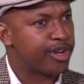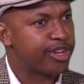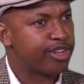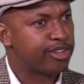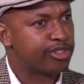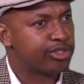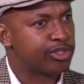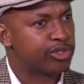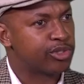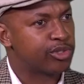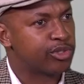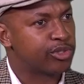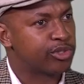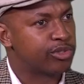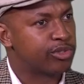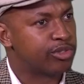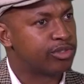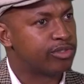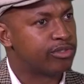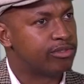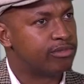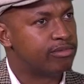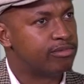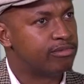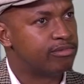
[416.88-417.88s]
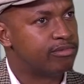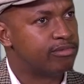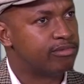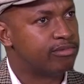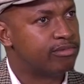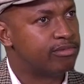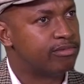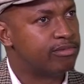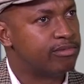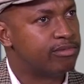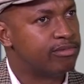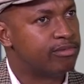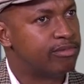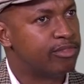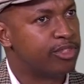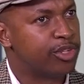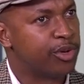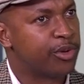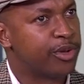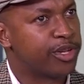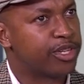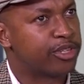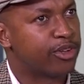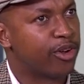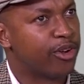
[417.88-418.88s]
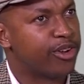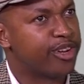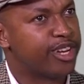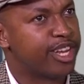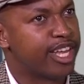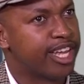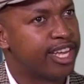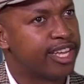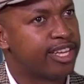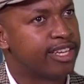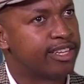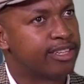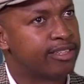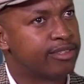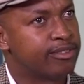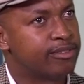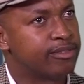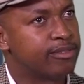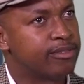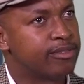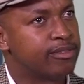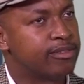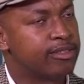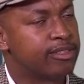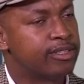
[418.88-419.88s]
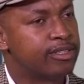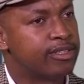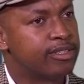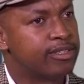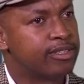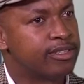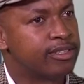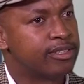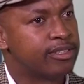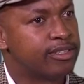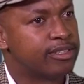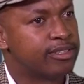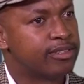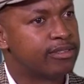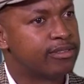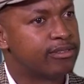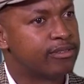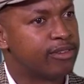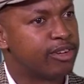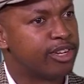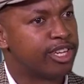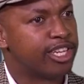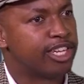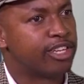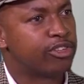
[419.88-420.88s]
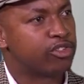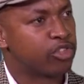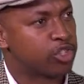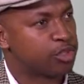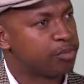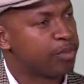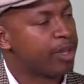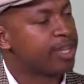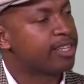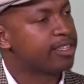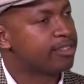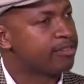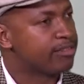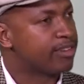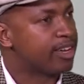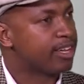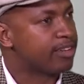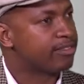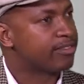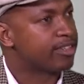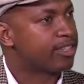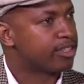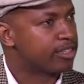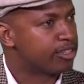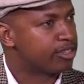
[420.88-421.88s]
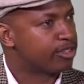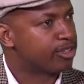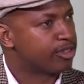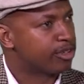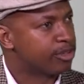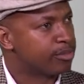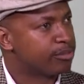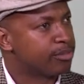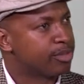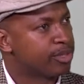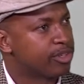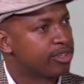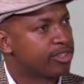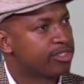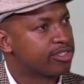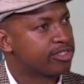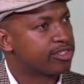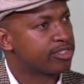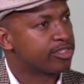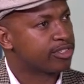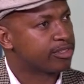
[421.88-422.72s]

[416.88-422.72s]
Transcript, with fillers: need to do it on a on an introspective level. Yeah, you know, because